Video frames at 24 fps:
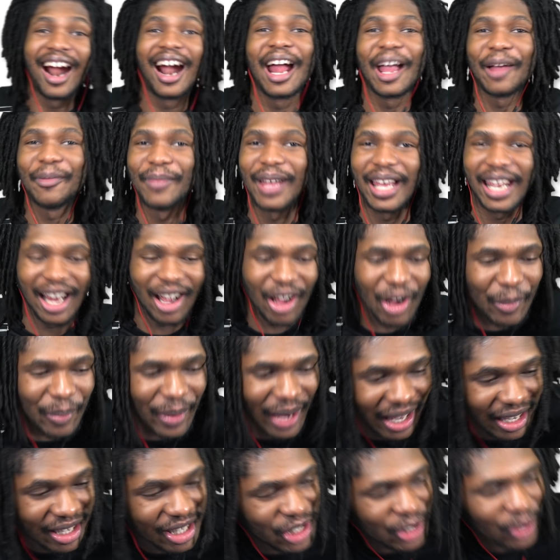All right, man. I hope
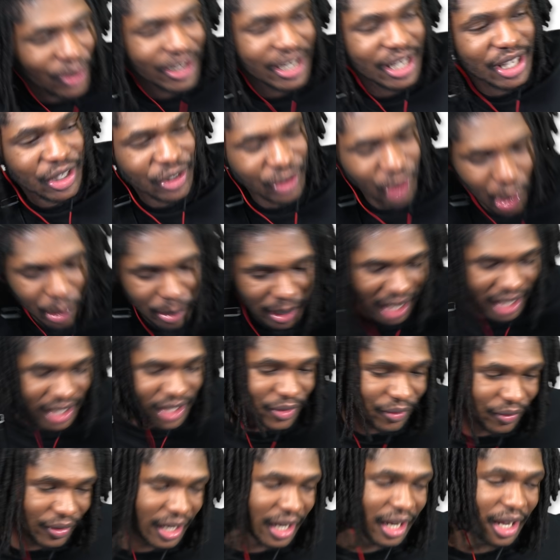y'all enjoyed this
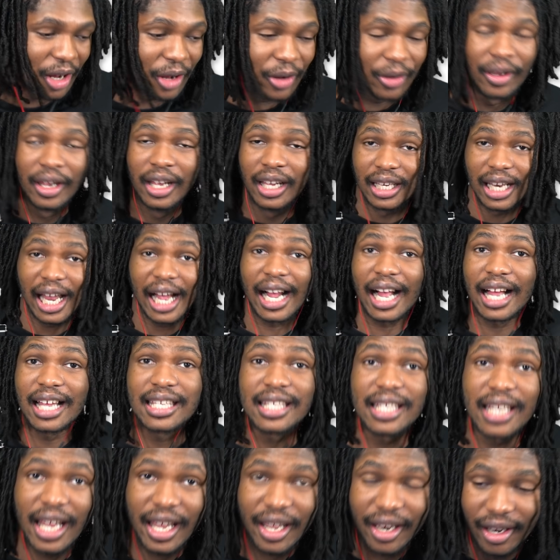Roblox video. Like I
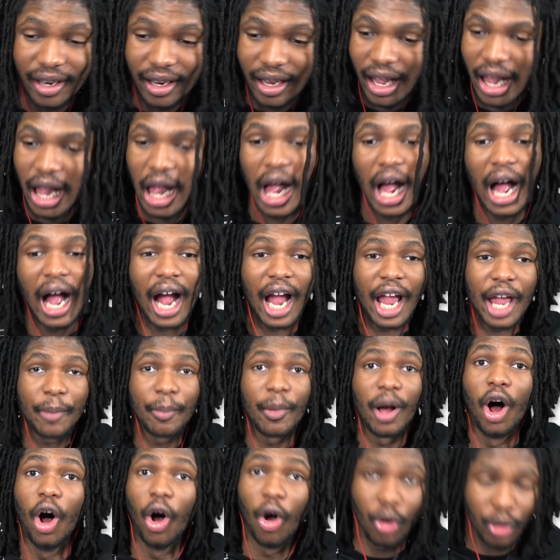said, I
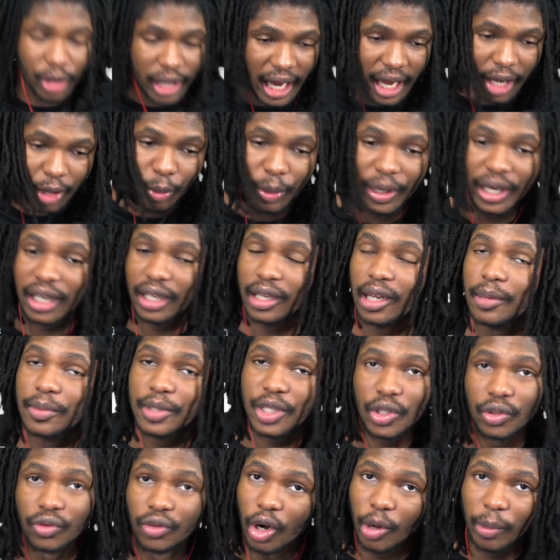am an old head when it
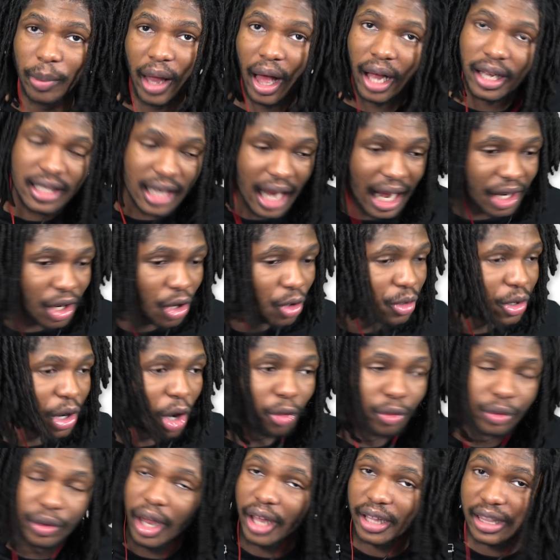comes to Roblox. I don't
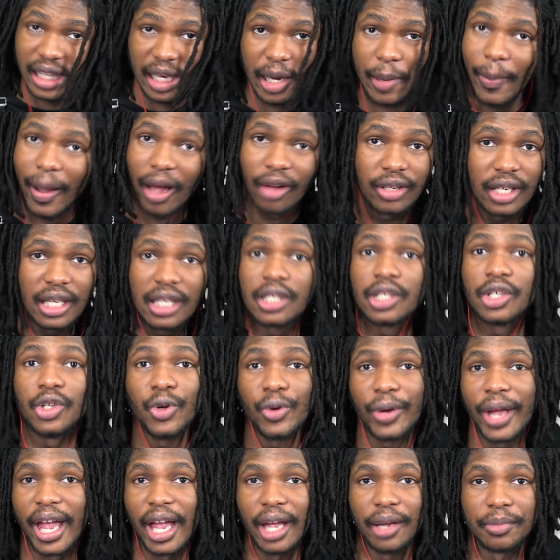know nothing about these
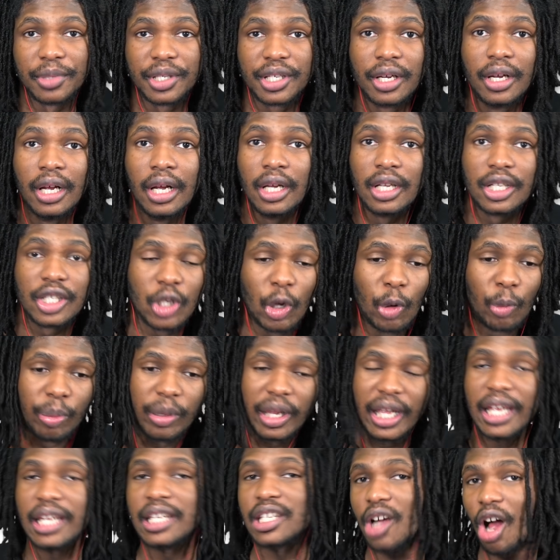new games. So
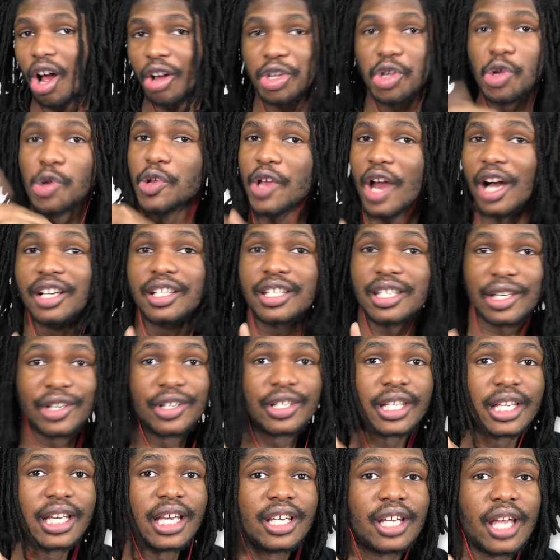please, all you
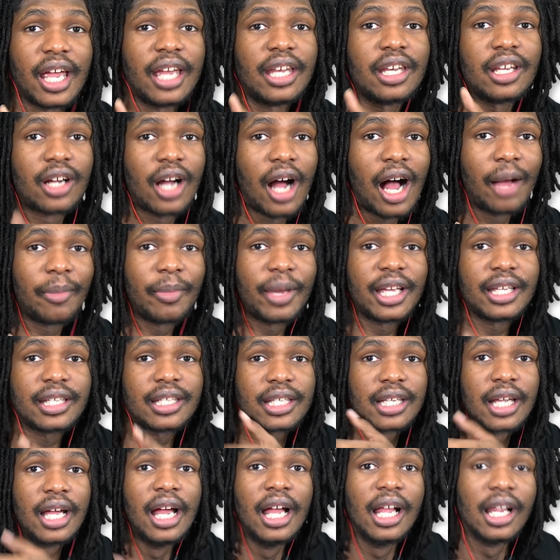youngsters in the in the
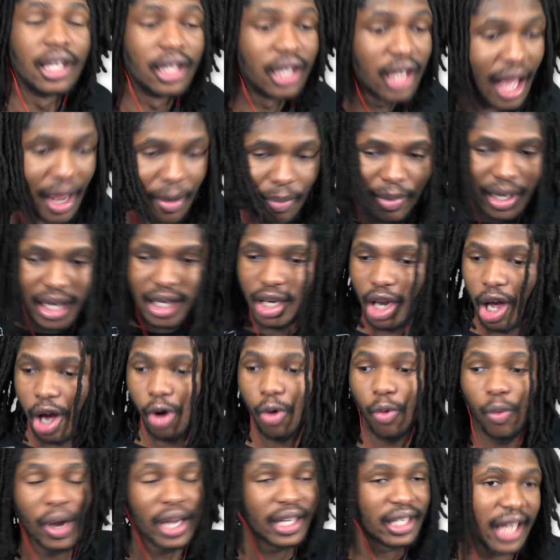comments, let me
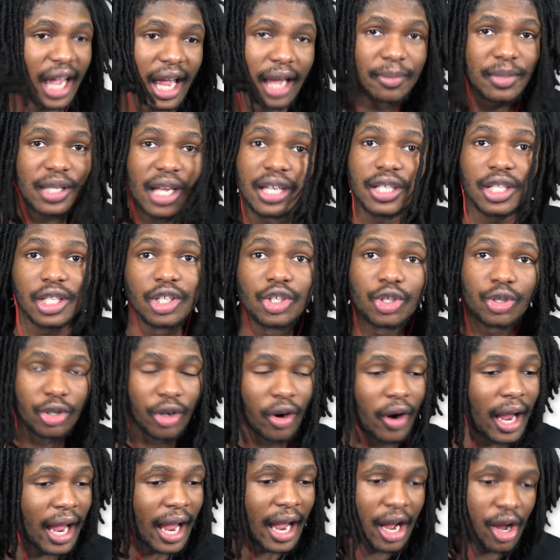know what games I should
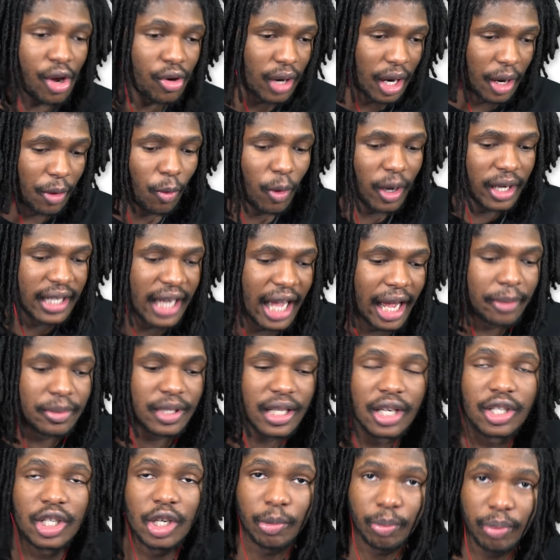try out and what
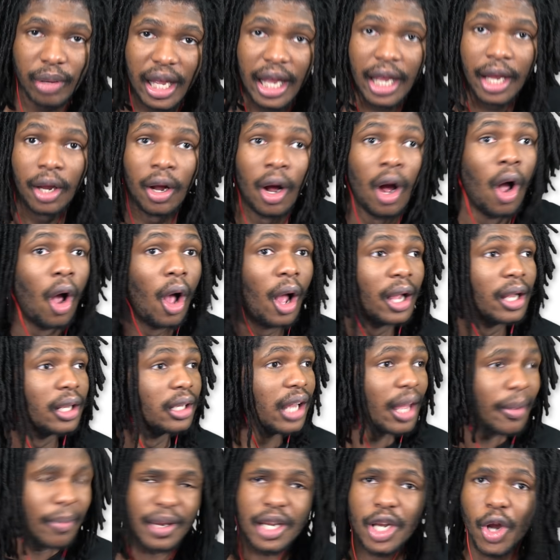games I should play.
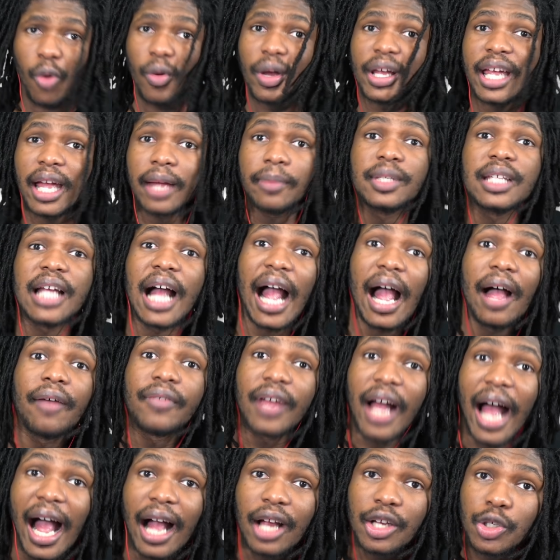Let me know what games I
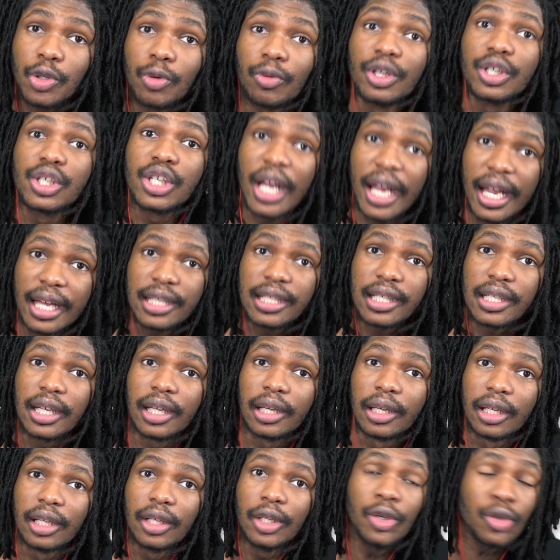have an actual chance
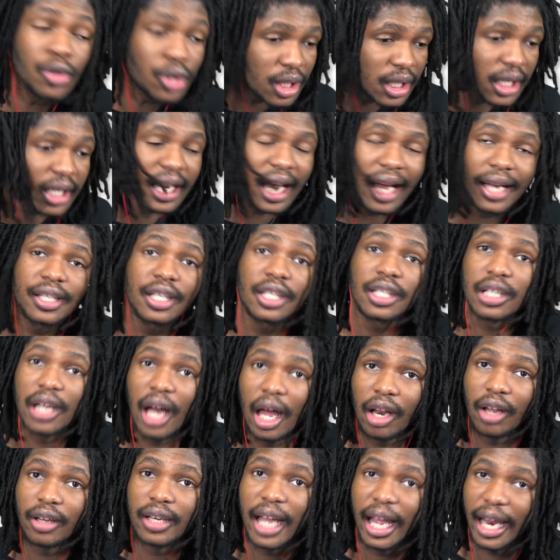in. You seen I just
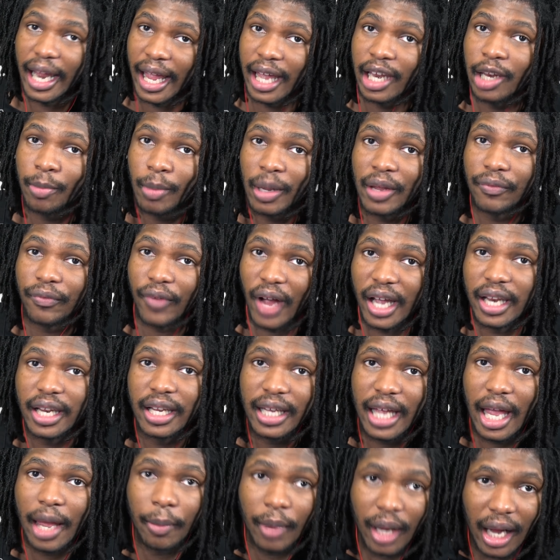got on that anime
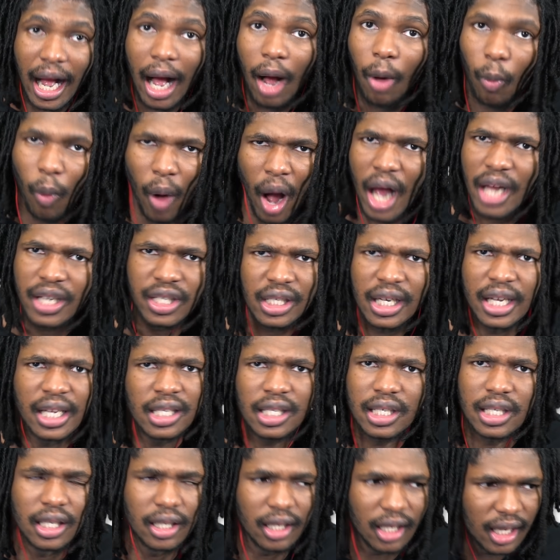fighting game and got washed
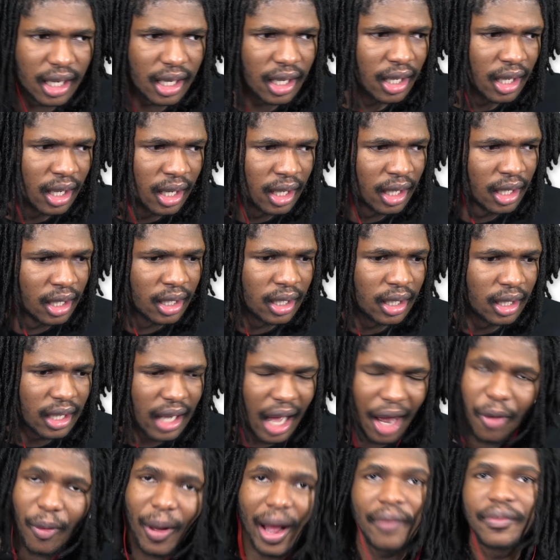instantly.
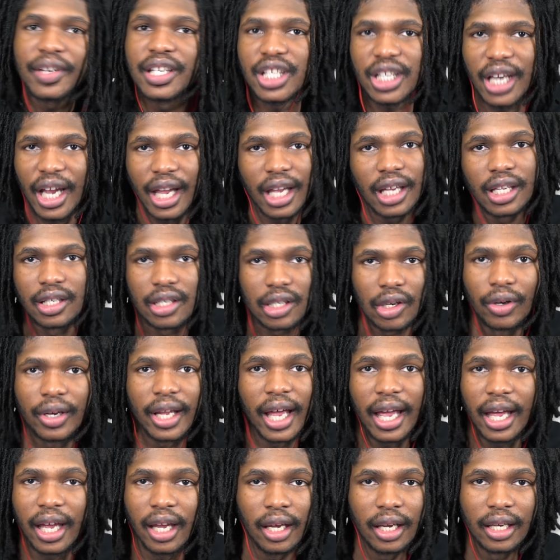I don't have a chance,
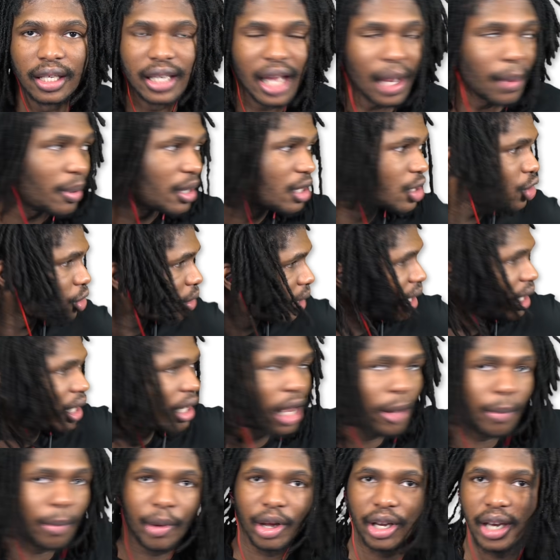okay? They've been
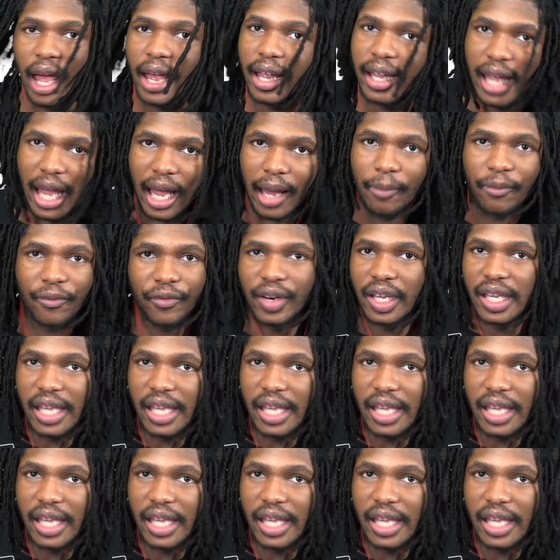training up on that game for